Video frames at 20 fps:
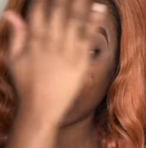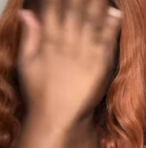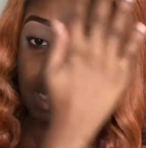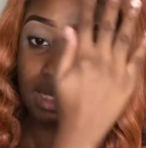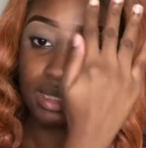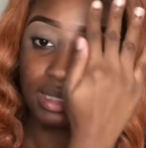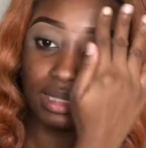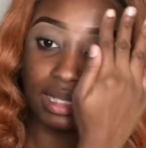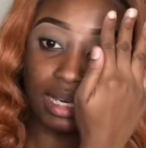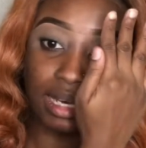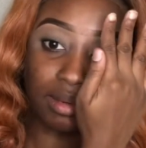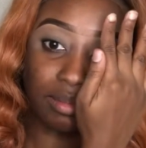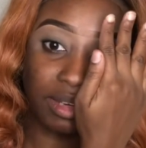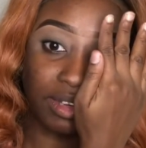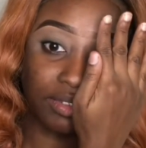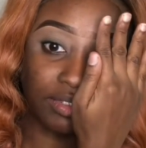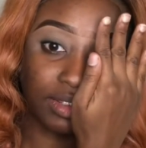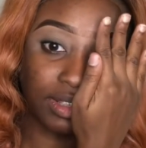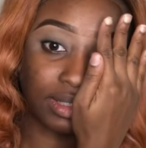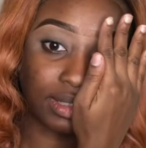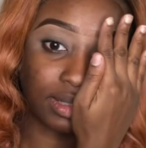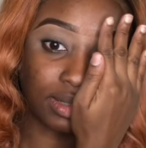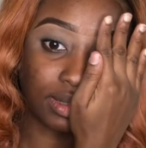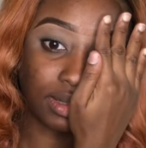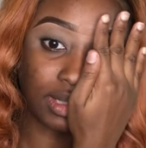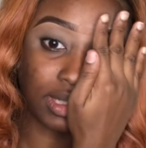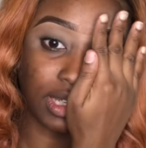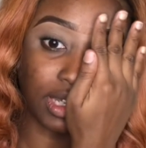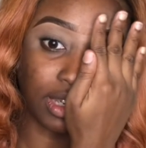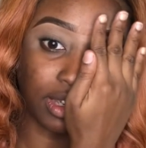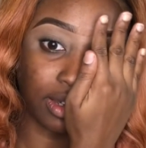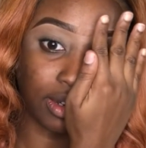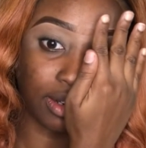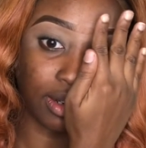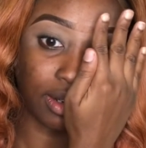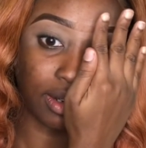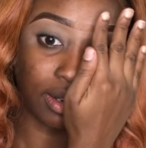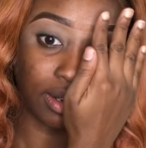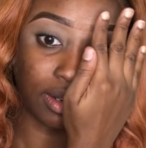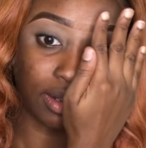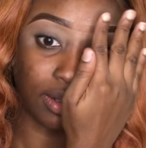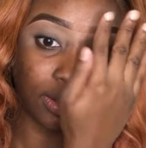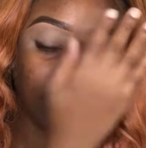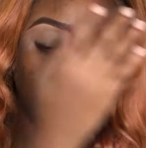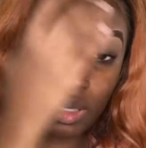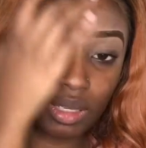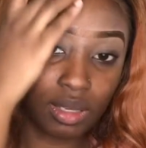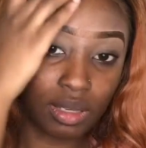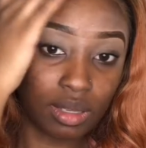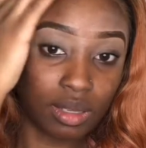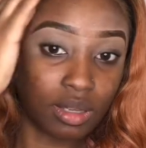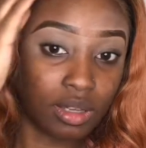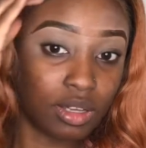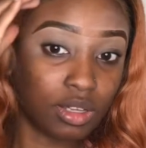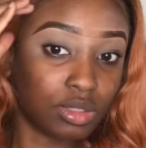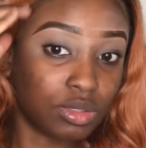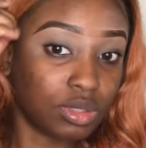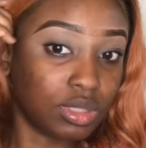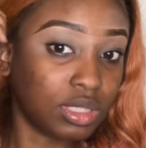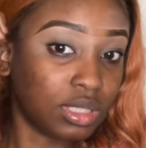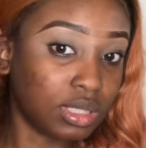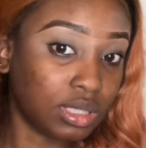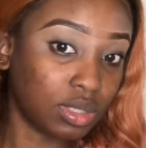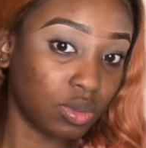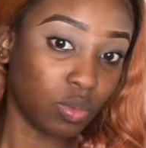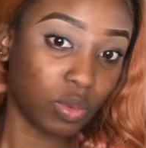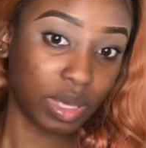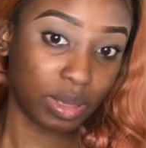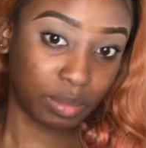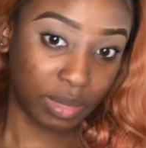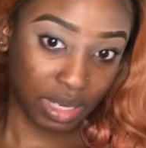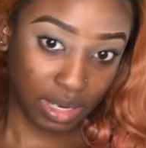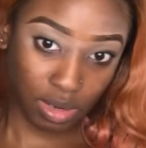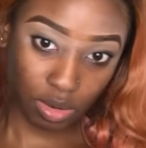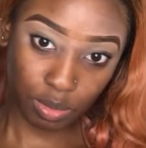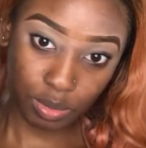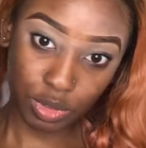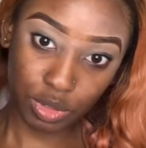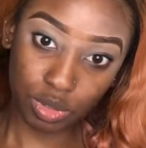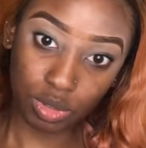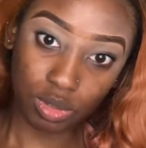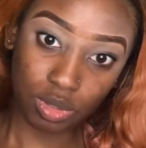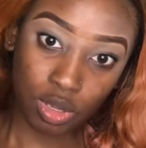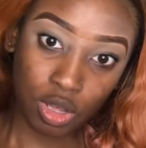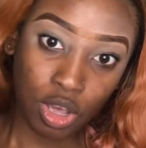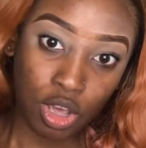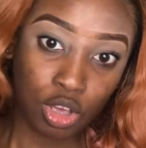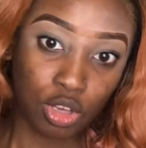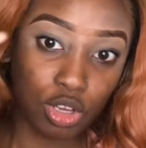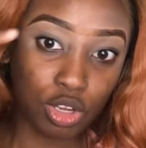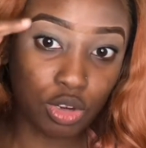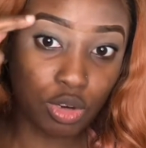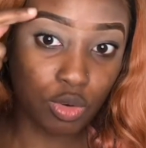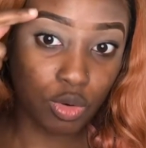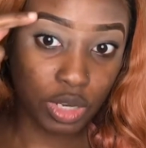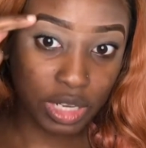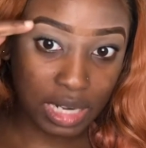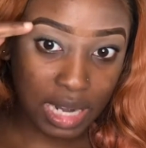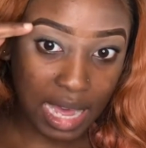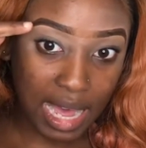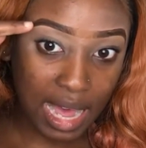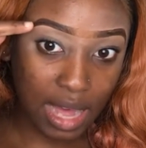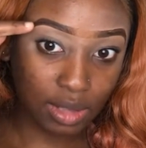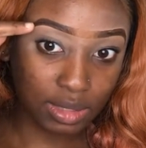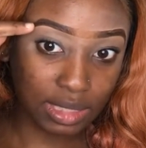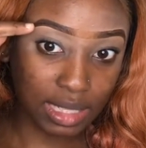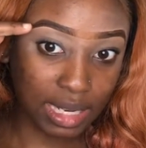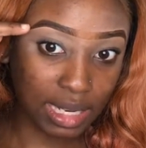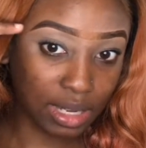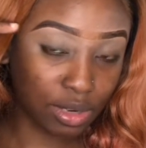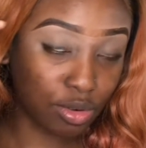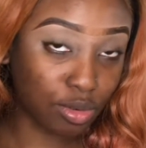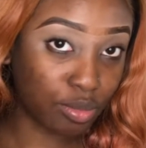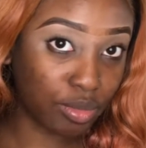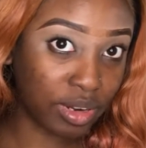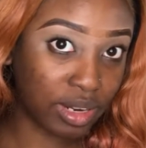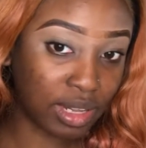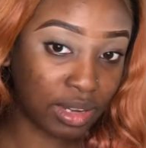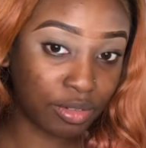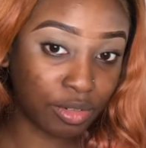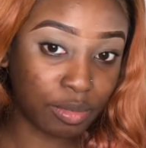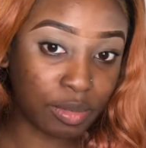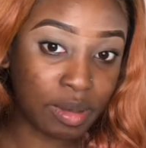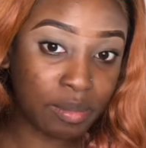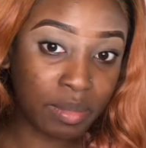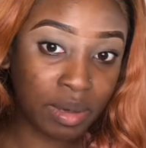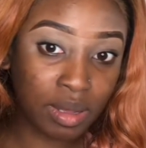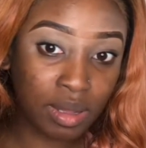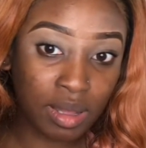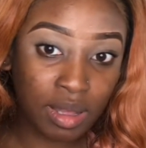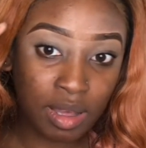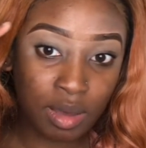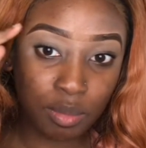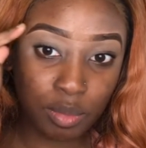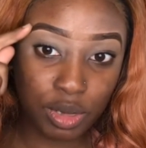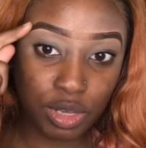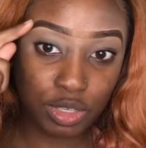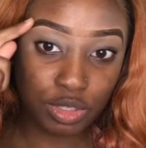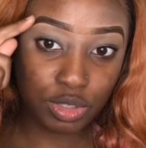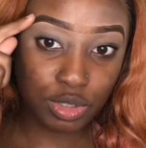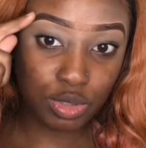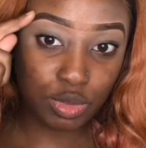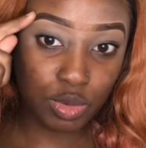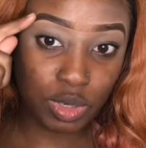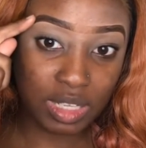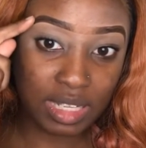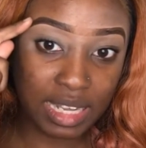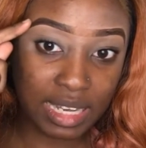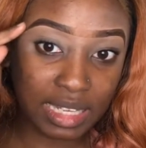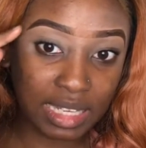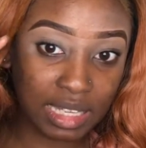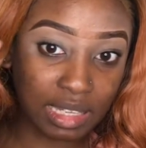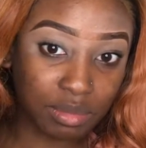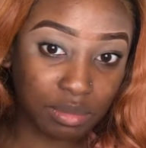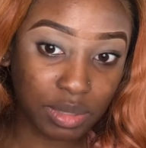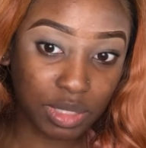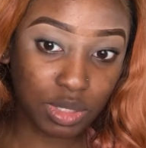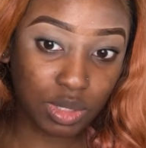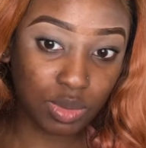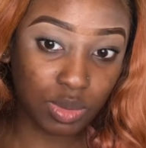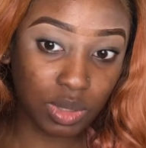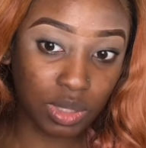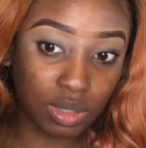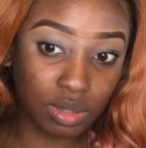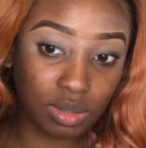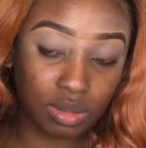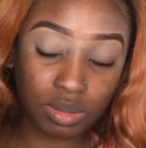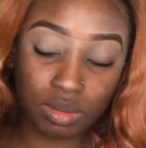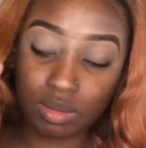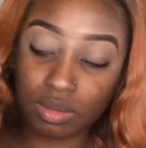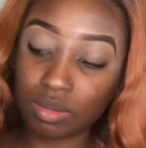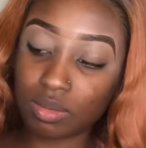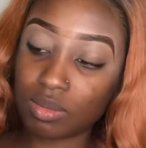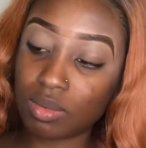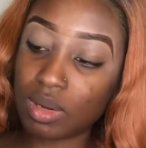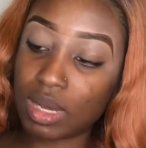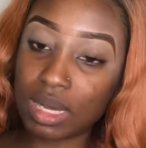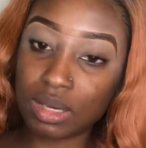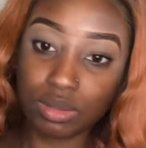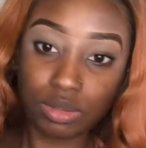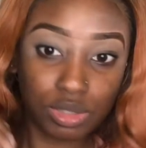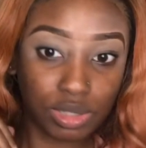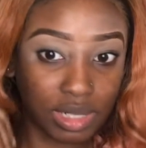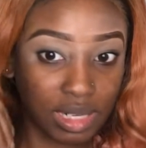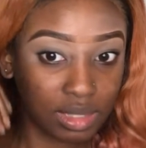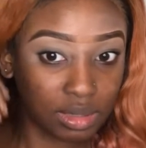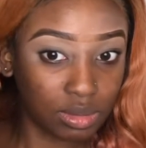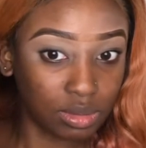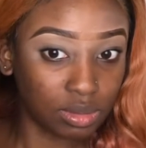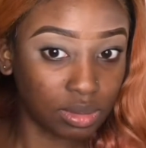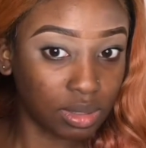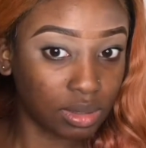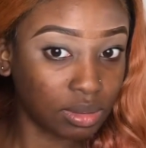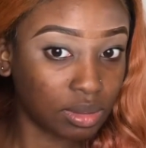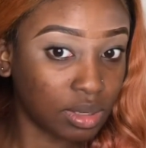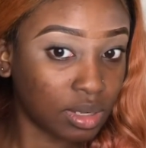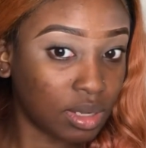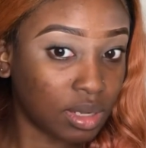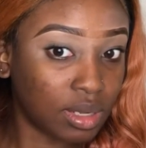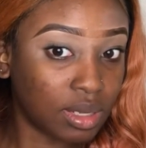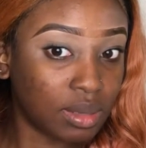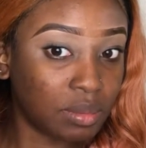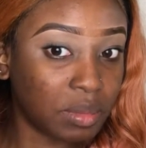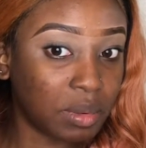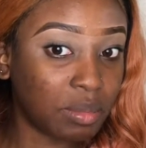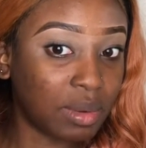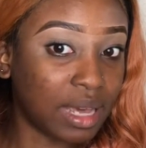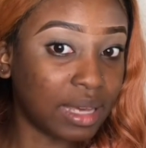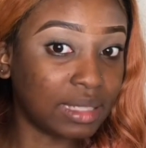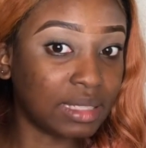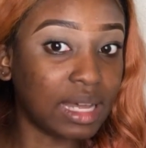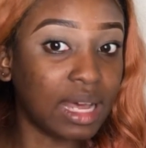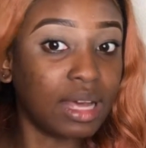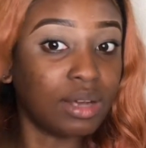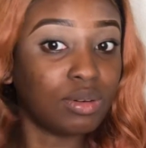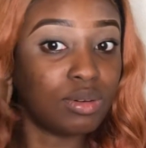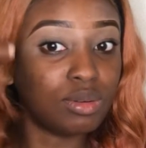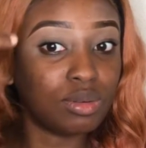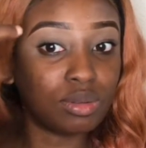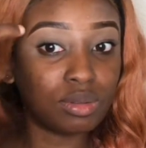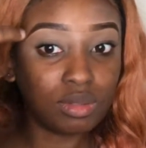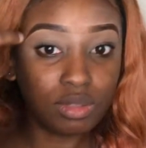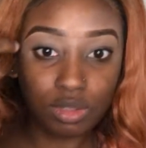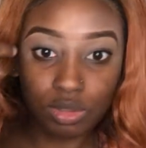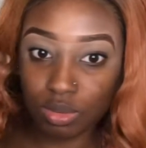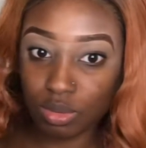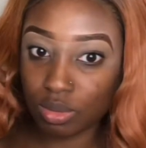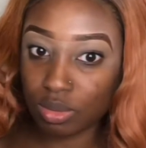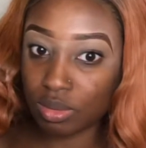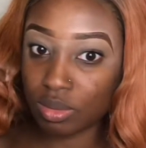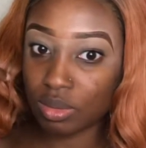and see how my face looks here. Okay, so this is a way better option. You're not going out like an umbrella, remember, but you're just going like in between. What angle should I be in? Maybe like the angle, you know,